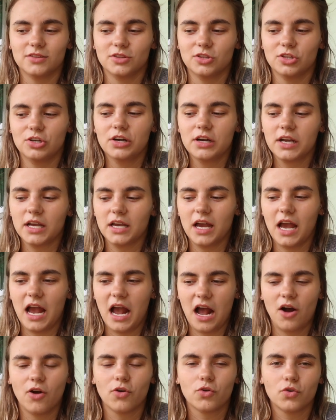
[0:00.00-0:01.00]
look
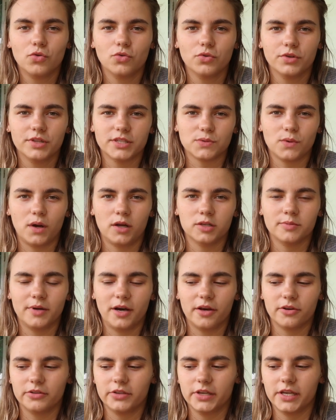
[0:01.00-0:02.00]
how cool this water
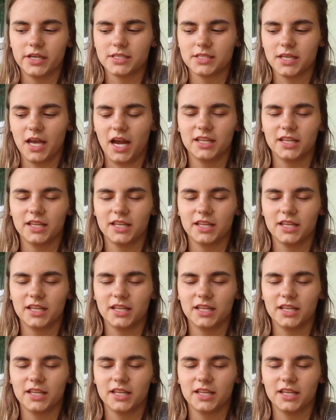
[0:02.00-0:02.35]
bottle is.